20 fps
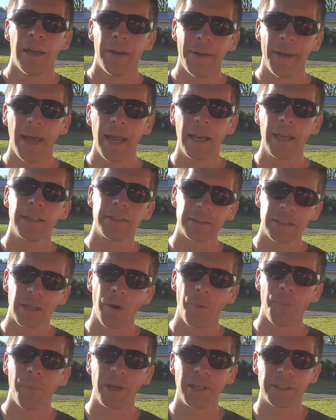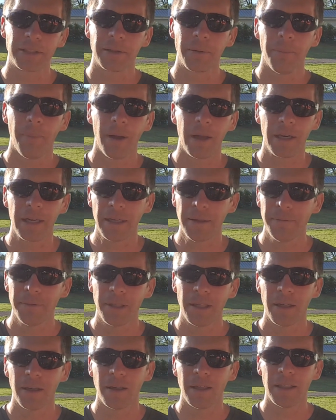now let's go make some money,
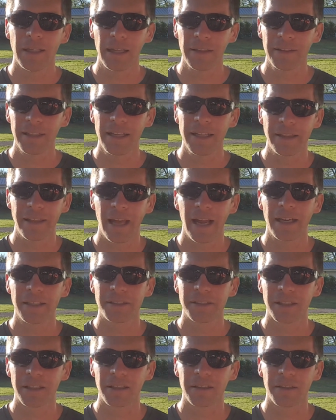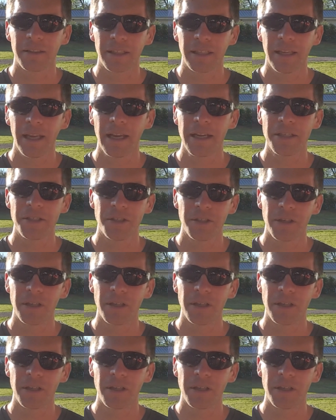you know, and I think that's the, the case.